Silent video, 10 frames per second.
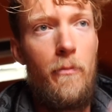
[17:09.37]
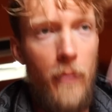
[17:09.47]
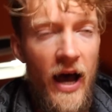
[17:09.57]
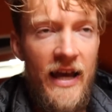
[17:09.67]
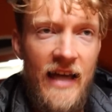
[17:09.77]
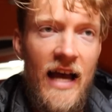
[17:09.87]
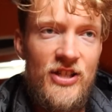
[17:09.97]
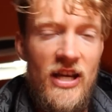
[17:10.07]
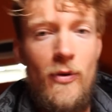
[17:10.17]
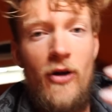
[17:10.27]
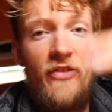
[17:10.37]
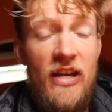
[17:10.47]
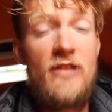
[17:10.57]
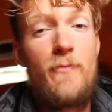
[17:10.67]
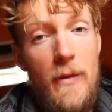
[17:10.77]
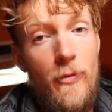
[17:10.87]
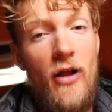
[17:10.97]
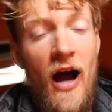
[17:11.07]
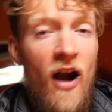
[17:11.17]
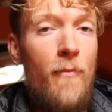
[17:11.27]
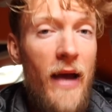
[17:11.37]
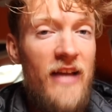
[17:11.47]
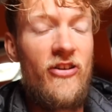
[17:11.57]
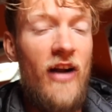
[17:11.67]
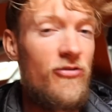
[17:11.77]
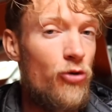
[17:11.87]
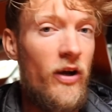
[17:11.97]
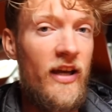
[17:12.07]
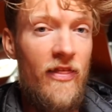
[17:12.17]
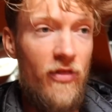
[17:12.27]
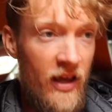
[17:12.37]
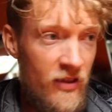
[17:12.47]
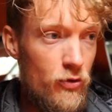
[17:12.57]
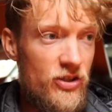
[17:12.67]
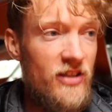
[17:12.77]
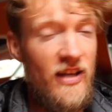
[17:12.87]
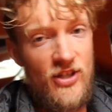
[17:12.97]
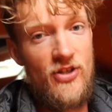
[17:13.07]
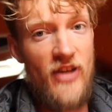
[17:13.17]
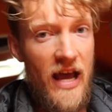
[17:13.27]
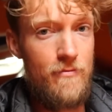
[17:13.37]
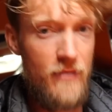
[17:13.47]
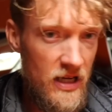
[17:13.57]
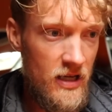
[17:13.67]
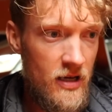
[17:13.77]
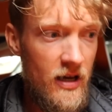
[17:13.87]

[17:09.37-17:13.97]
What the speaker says: But I can say, well, these people are better at rowing in those conditions than me.